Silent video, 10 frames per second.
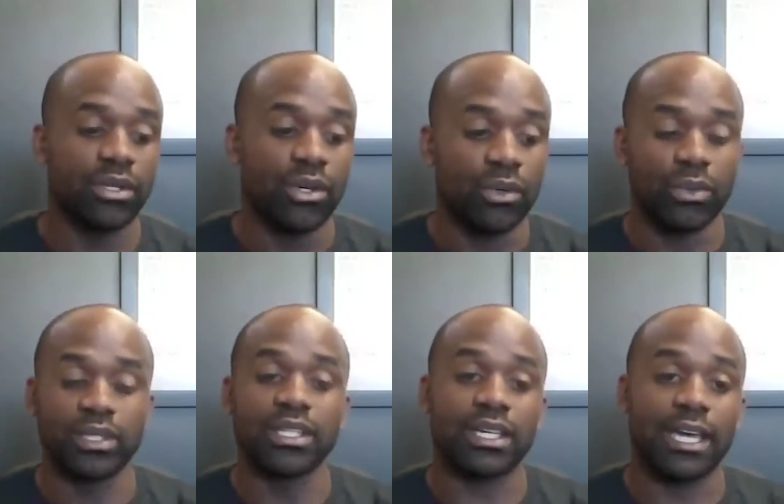we
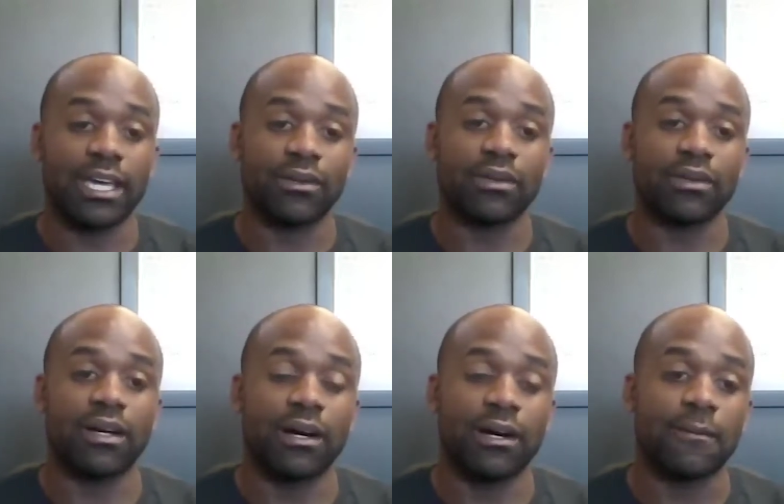look at
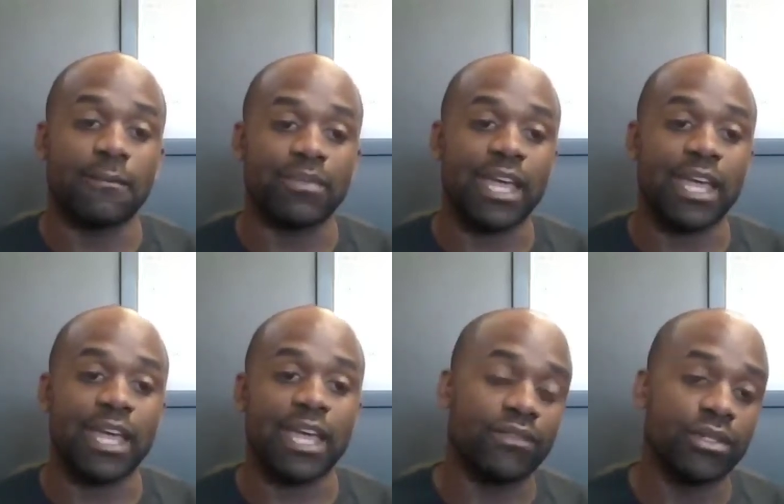um,
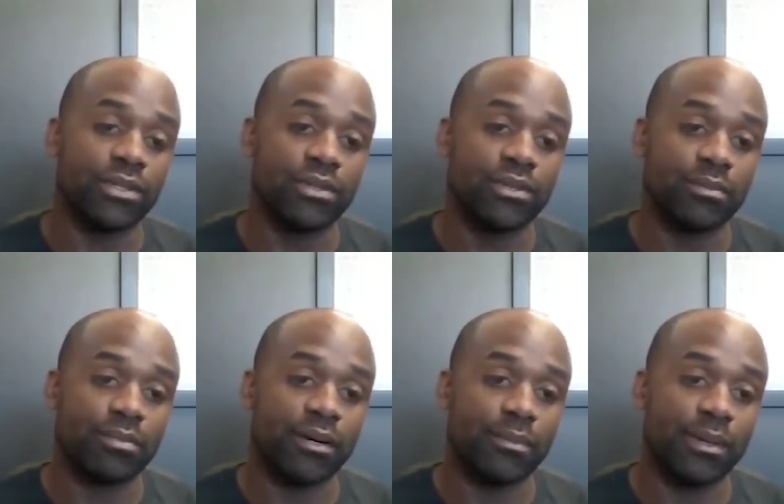average revenue
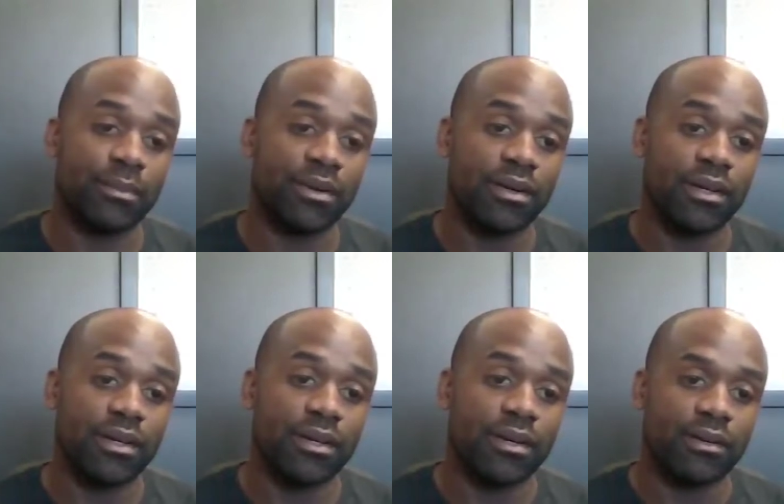per member,
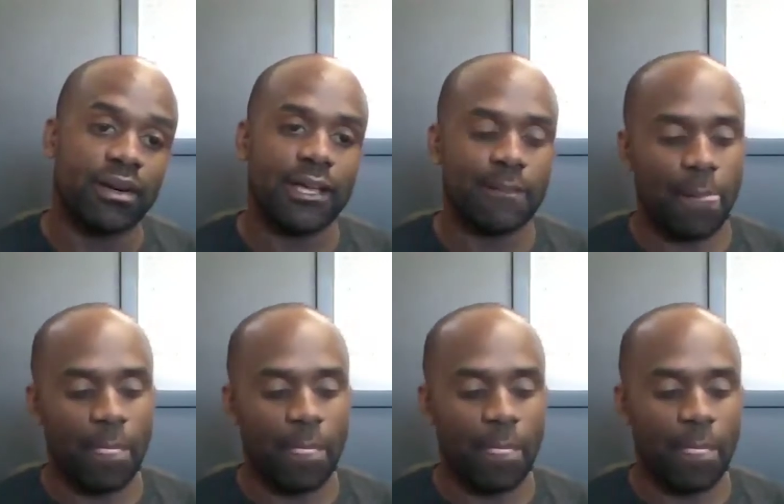right?